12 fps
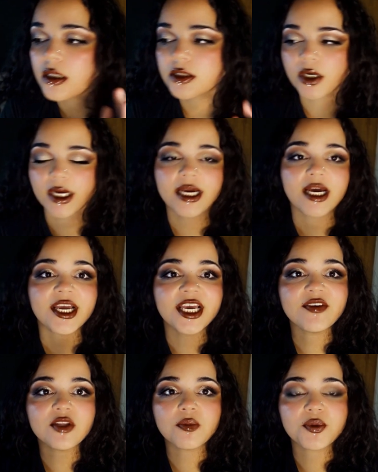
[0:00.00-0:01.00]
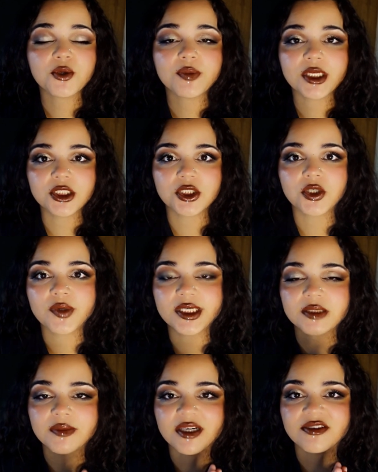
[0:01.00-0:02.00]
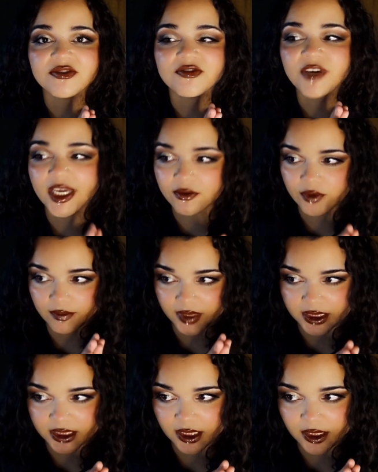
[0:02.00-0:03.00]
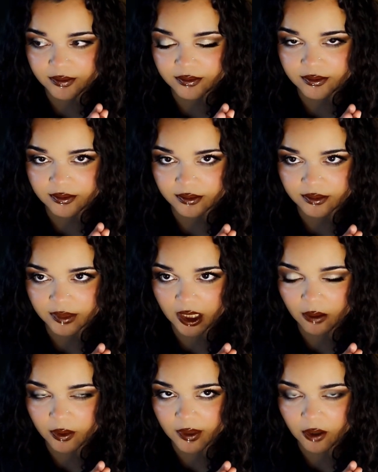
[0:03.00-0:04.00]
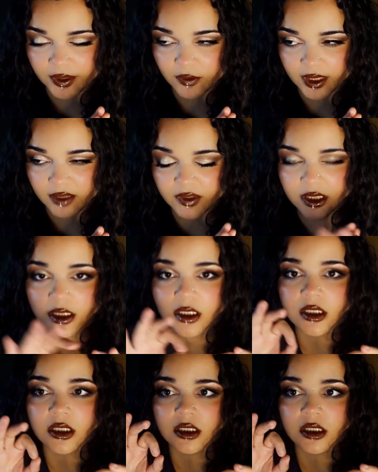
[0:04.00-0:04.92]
Sorry. Even though Puberty 2 is my favorite Mitski album, LP, whatever,